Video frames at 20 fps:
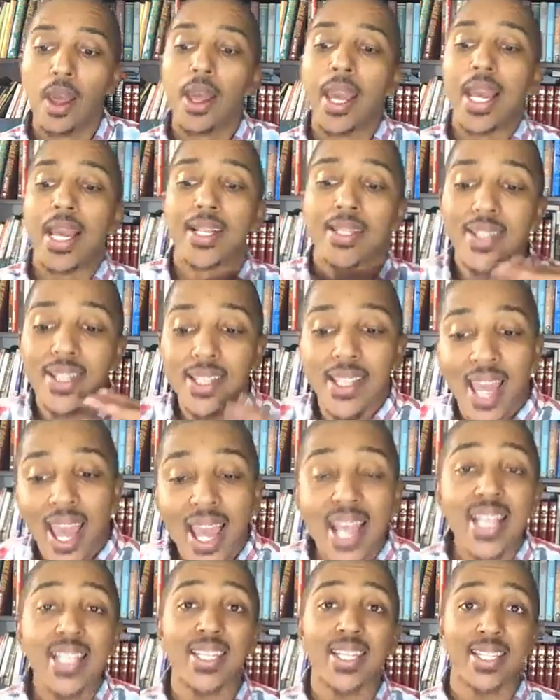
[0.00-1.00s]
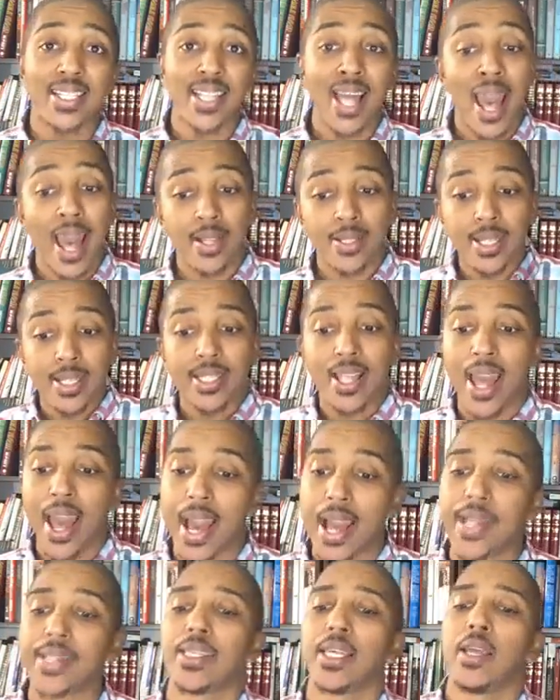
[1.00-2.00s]
In today's
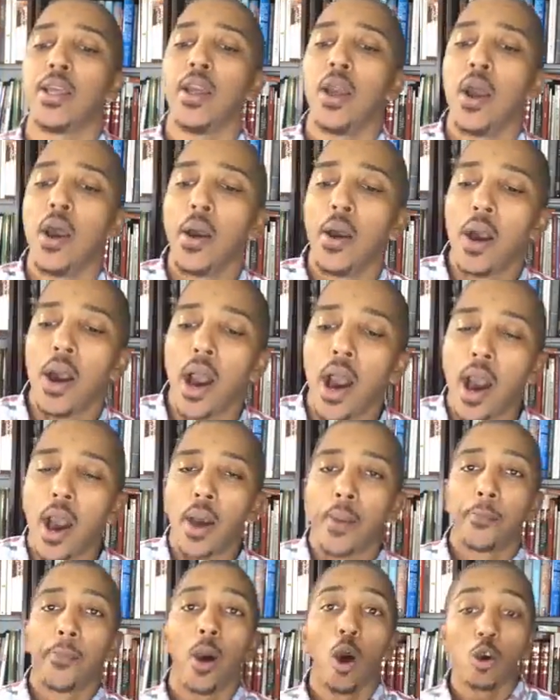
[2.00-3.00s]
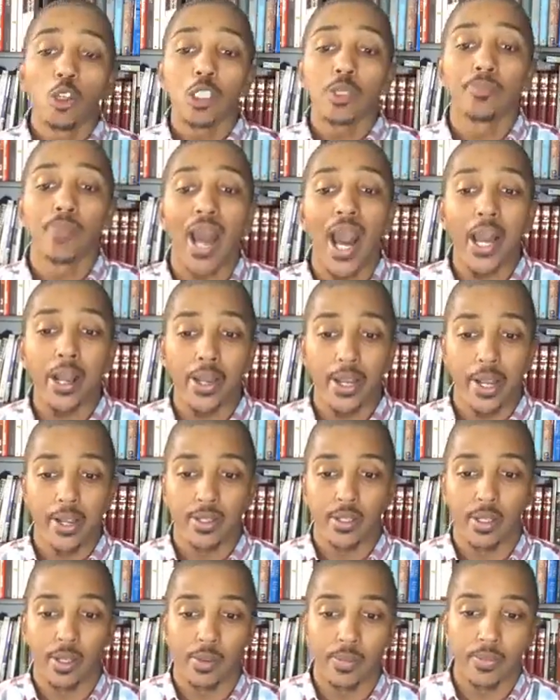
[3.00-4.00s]
society, uh,
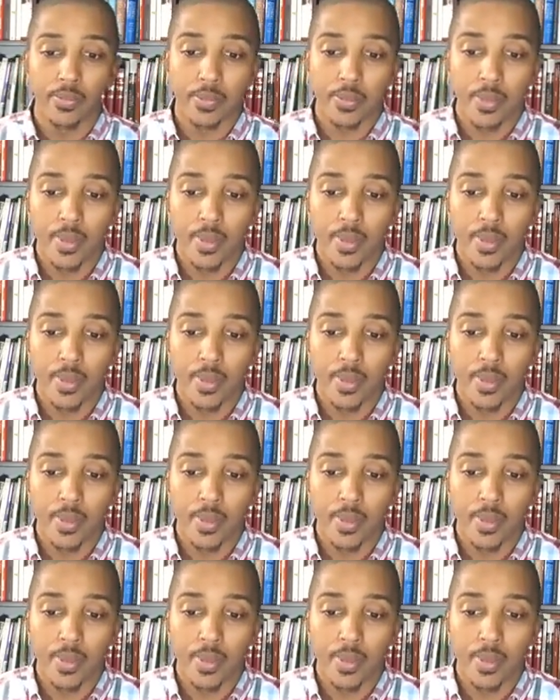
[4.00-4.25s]
postmodernism